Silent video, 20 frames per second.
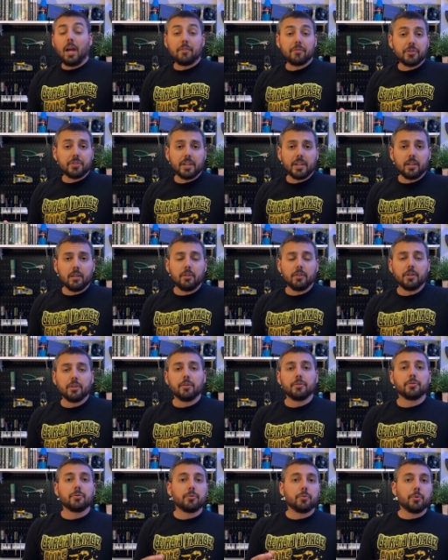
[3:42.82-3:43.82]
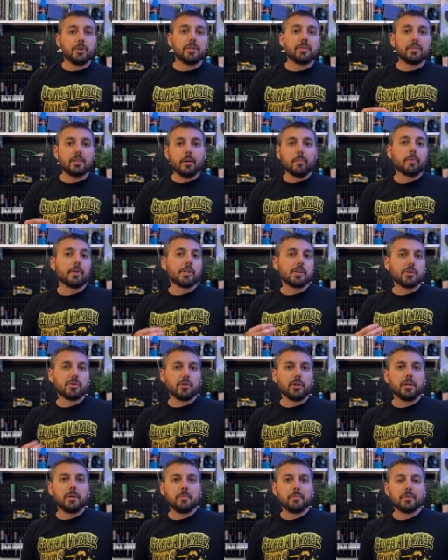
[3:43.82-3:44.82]
After taking a look at those three separate
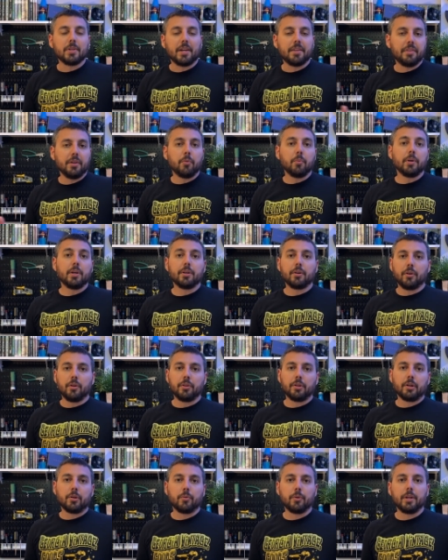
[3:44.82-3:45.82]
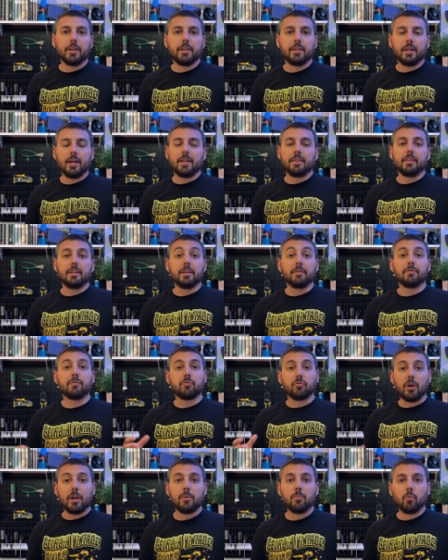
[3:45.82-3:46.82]
streams, I think we can all agree that the
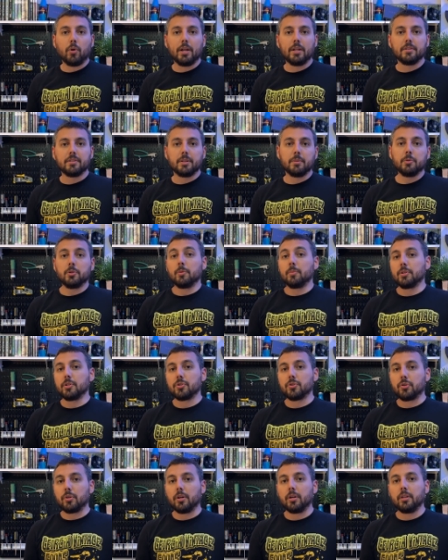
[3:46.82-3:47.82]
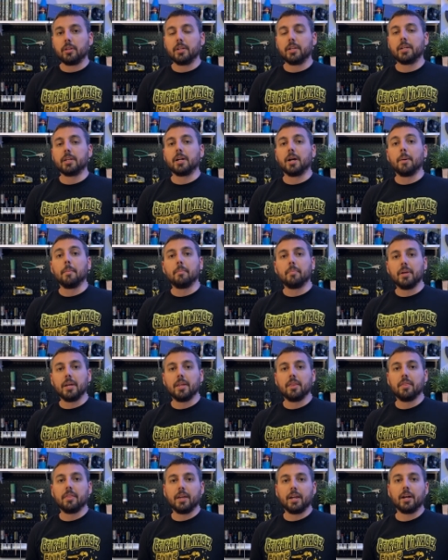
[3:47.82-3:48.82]
frame rate seems to be struggling a
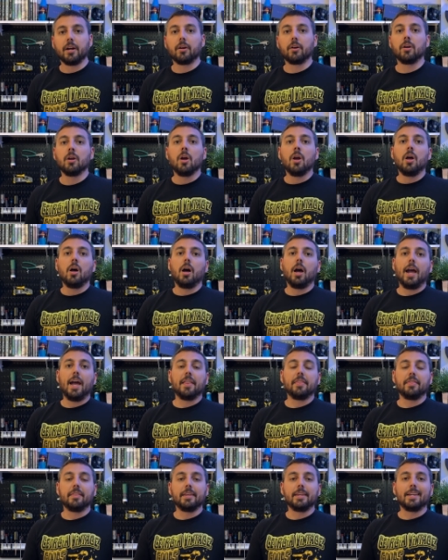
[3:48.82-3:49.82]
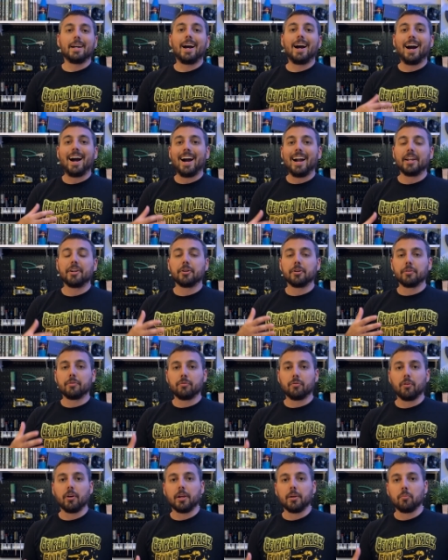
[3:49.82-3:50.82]
bit there at the higher
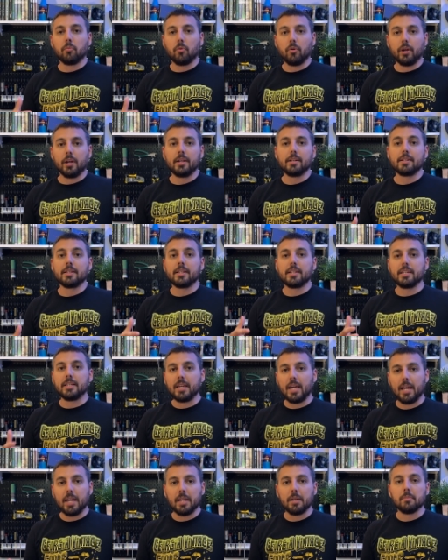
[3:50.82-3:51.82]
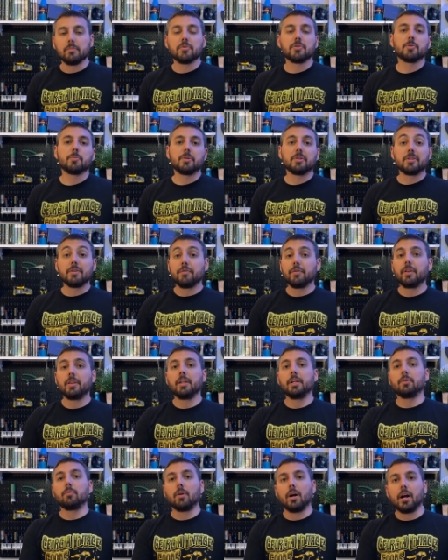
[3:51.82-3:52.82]
frame rate games,
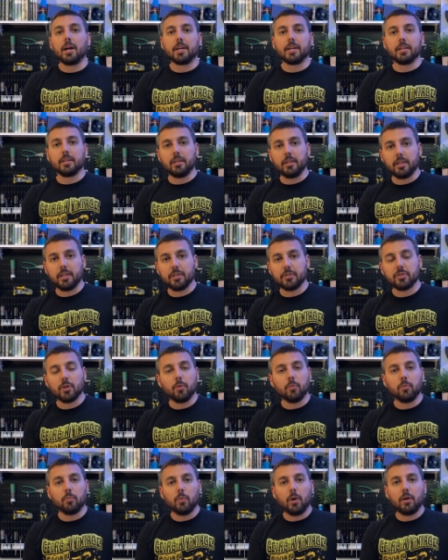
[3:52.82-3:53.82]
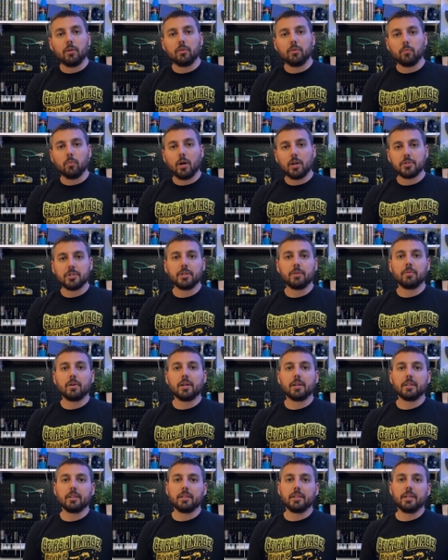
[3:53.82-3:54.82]
specifically Rocket League. So while watching
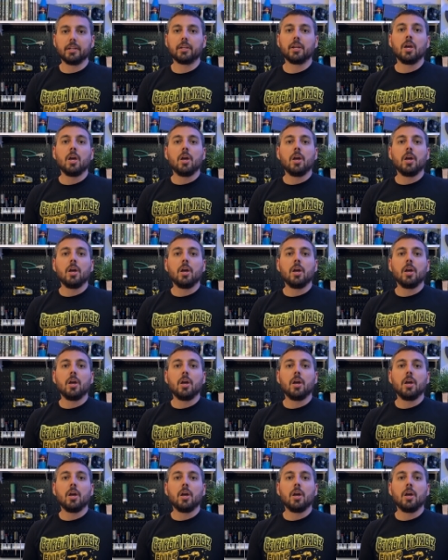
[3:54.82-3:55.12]
Rocket League,